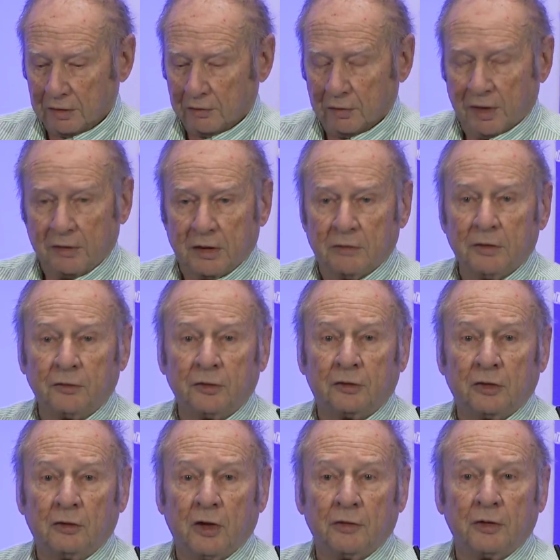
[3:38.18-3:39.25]
Right? And this is
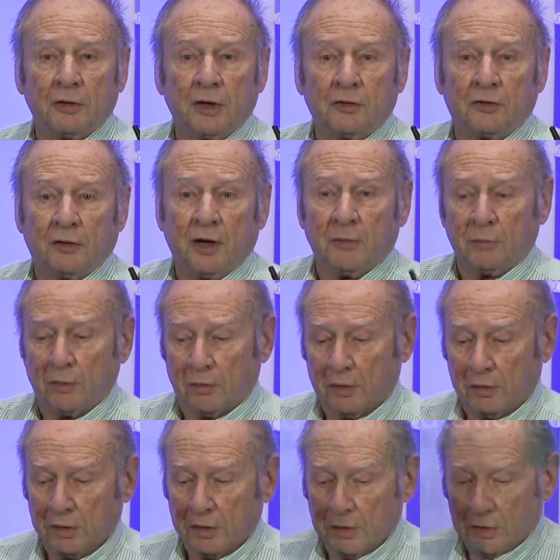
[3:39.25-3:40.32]
another example
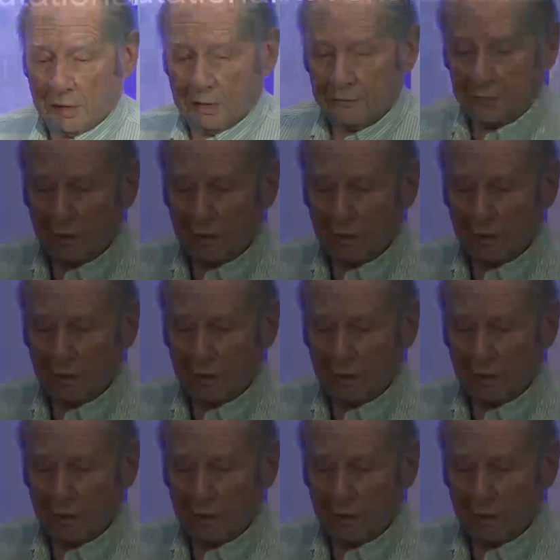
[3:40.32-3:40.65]
of